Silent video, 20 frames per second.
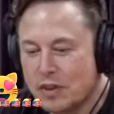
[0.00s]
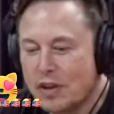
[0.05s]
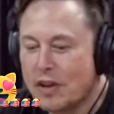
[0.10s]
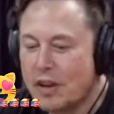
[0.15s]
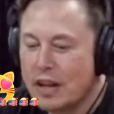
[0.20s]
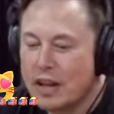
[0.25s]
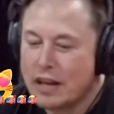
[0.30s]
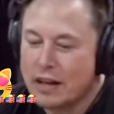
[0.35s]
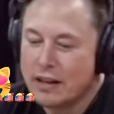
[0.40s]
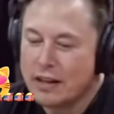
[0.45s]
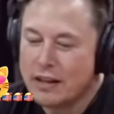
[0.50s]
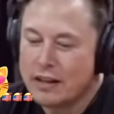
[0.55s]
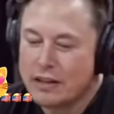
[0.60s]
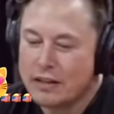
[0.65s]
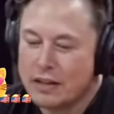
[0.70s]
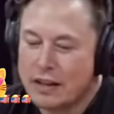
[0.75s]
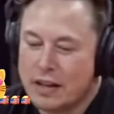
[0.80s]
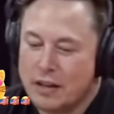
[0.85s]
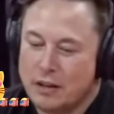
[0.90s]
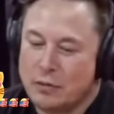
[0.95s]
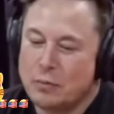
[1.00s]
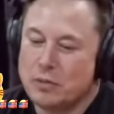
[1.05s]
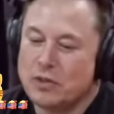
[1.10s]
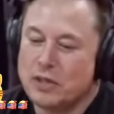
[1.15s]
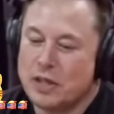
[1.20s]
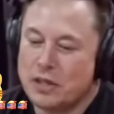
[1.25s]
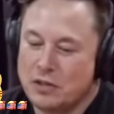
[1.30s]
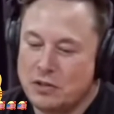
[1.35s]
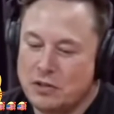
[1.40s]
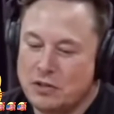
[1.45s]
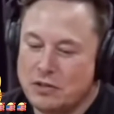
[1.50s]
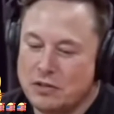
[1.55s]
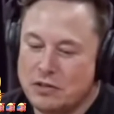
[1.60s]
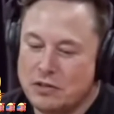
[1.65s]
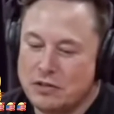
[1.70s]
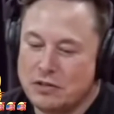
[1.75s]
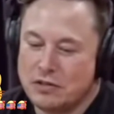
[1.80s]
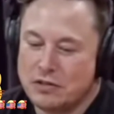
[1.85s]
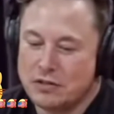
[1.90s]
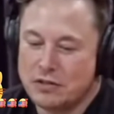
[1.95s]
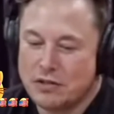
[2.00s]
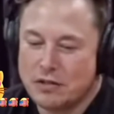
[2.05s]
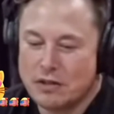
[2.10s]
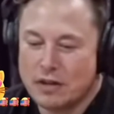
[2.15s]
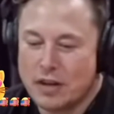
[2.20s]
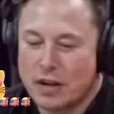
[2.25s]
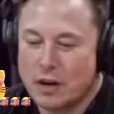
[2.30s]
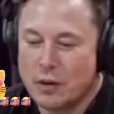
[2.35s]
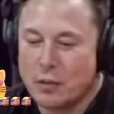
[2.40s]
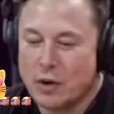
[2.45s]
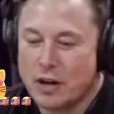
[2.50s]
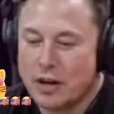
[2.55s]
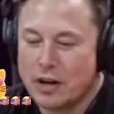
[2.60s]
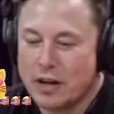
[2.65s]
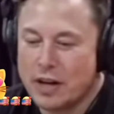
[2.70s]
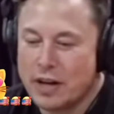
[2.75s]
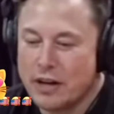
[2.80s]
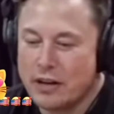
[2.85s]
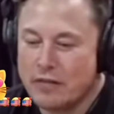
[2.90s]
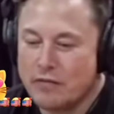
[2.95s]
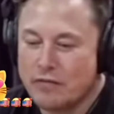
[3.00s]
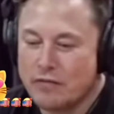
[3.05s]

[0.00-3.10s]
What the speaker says: I think possessions kind of weigh you down.